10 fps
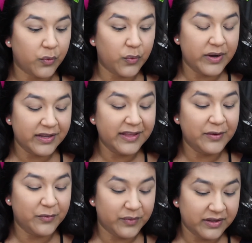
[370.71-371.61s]

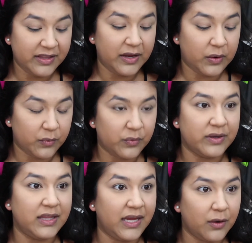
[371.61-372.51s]
really, really,
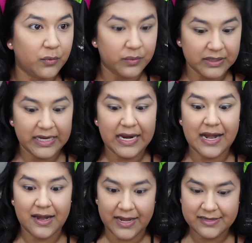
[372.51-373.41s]
really, really
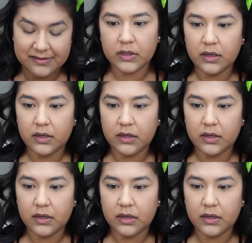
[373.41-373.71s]
nice.